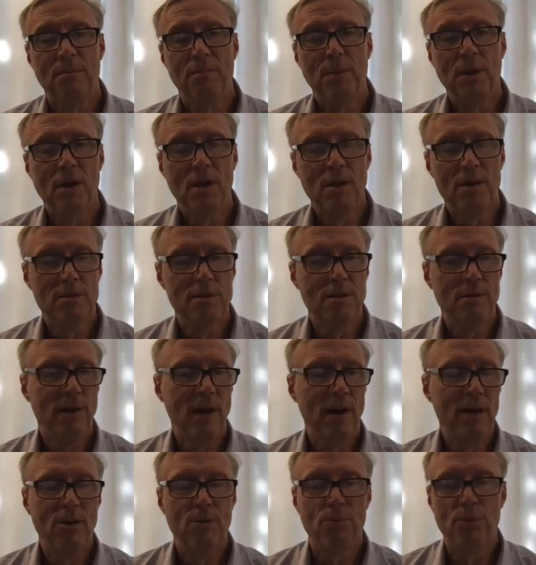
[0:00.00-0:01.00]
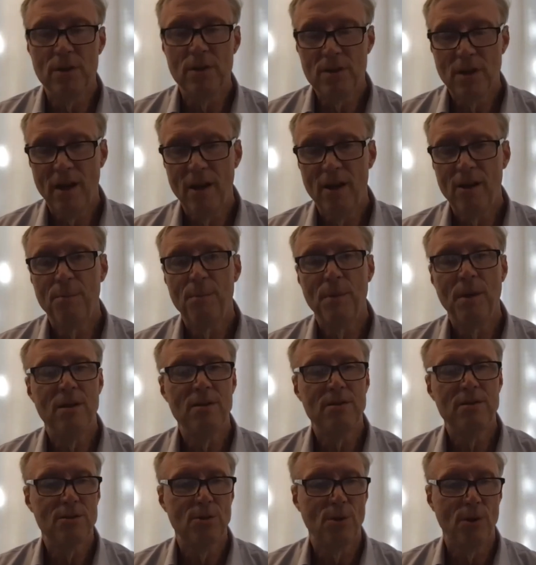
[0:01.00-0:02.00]
because of,
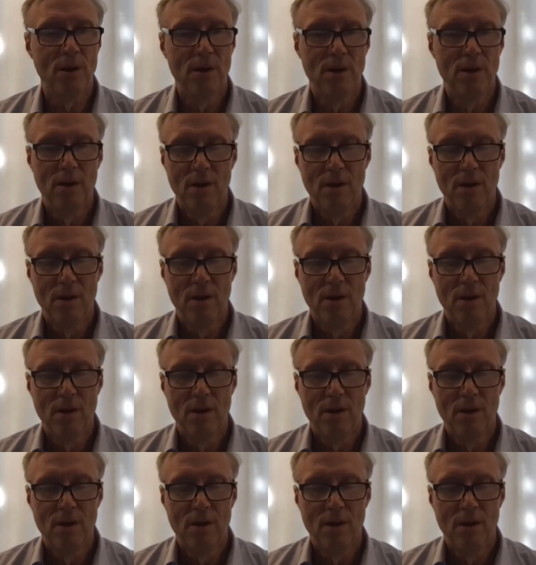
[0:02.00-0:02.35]
retirements or